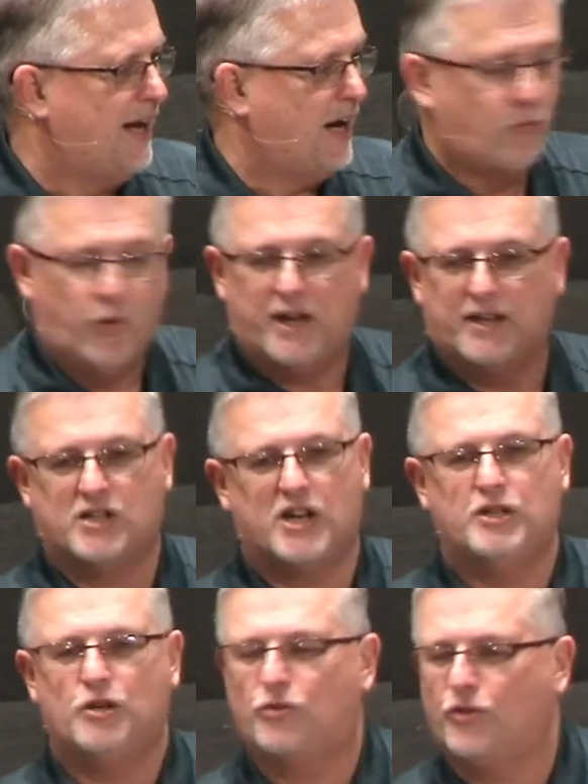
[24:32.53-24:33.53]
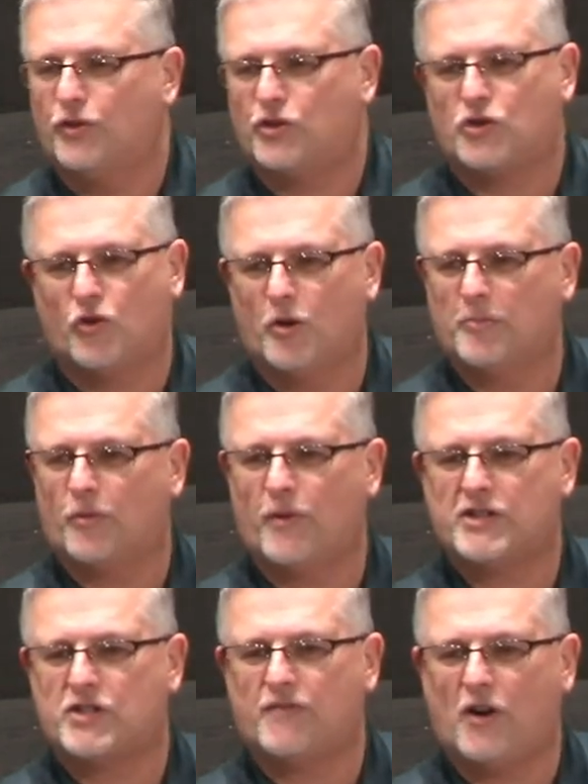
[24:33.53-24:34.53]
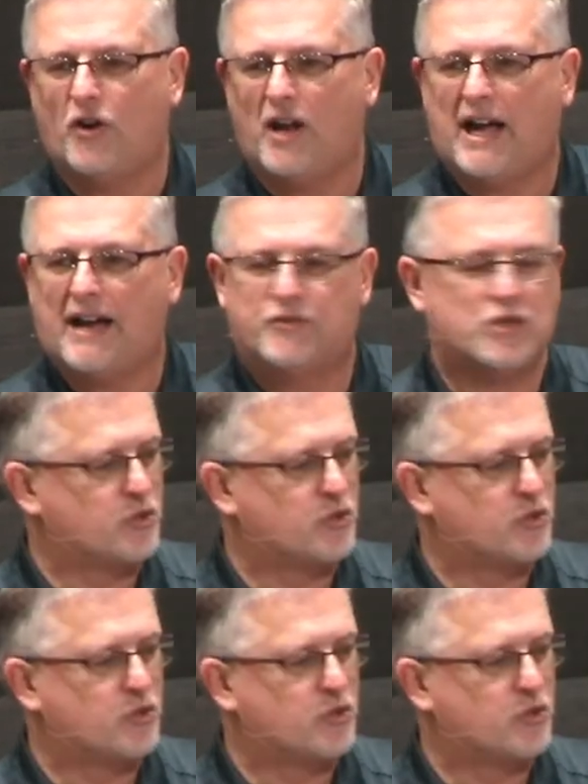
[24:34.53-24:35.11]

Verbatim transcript: Now, if we continue through a storm the rest of our life,